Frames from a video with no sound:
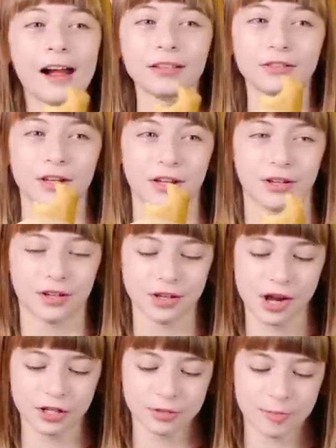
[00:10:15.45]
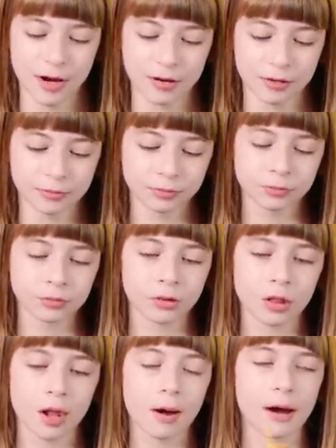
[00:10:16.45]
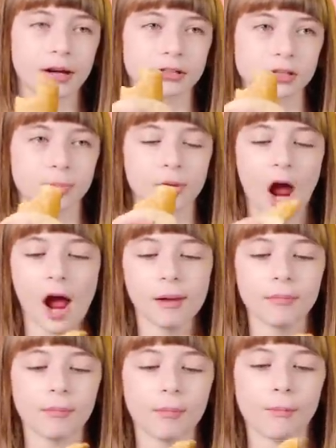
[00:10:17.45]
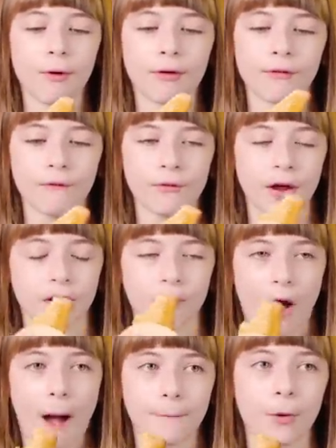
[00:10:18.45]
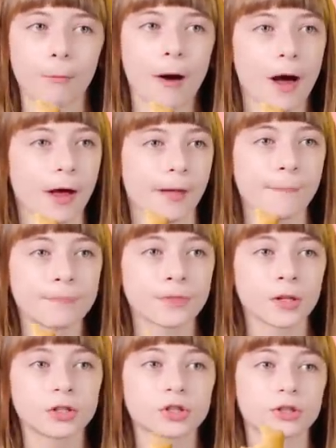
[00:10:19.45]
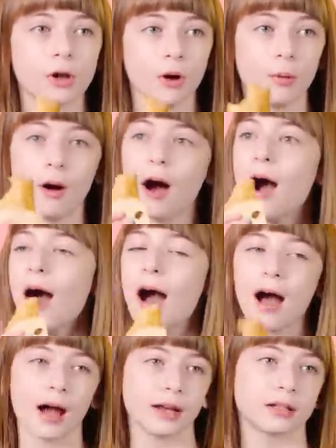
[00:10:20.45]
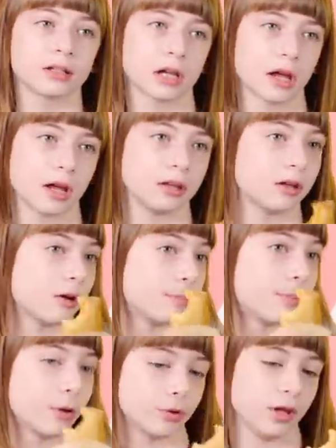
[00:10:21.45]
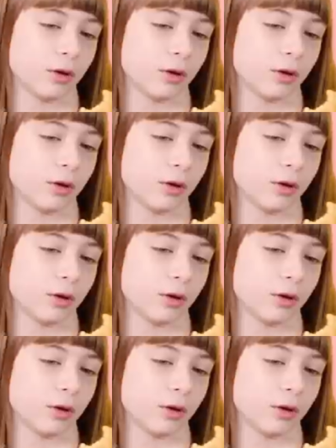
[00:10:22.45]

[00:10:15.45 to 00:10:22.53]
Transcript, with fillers: I think it tastes better. Except I'm more of a fan of apple pie, so I'd say they're both